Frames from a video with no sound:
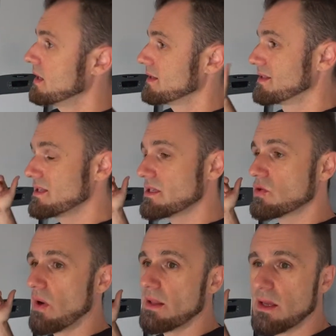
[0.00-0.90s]
This is
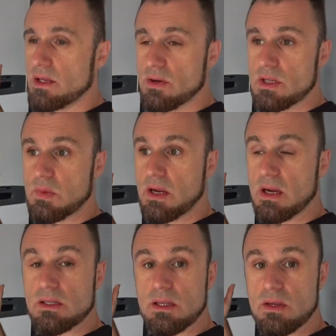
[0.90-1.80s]
quite dangerous
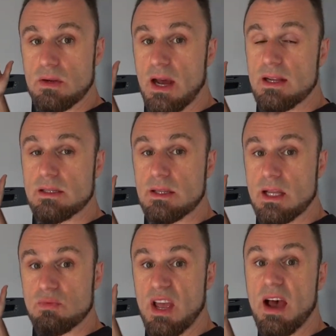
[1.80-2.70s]
because in the United
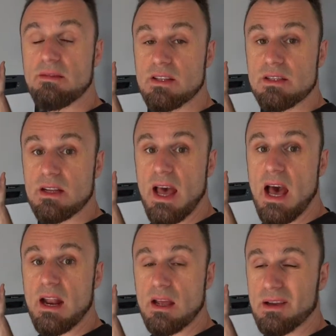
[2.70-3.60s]
States we have this in the
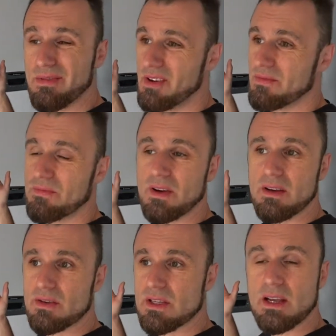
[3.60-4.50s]
attic. If
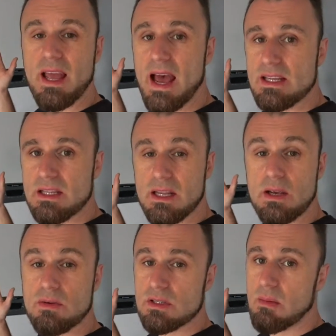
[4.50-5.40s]
there's a gas leak
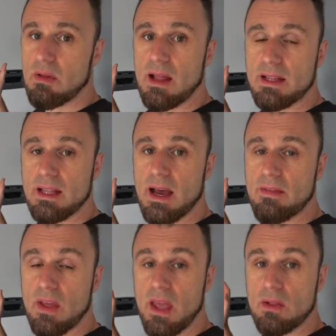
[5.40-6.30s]
or something like that,
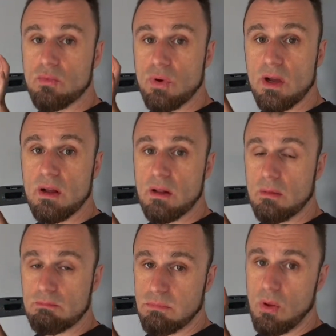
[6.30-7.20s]
it will
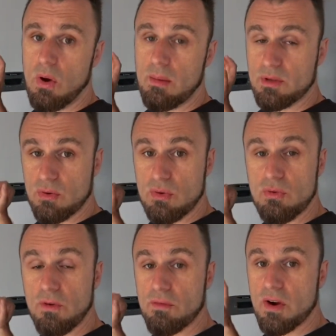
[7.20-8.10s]
blow up the
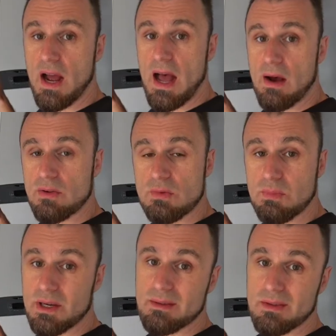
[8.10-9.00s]
roof of your house,
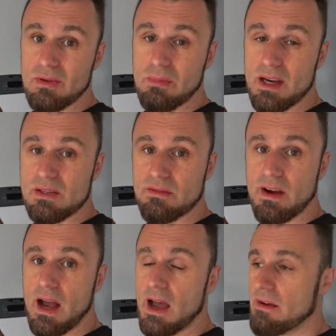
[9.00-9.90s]
but you might
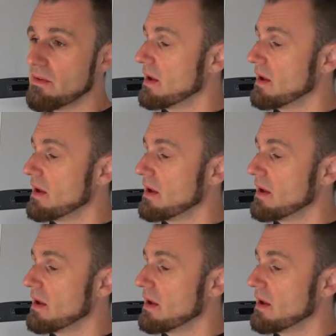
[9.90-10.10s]
survive.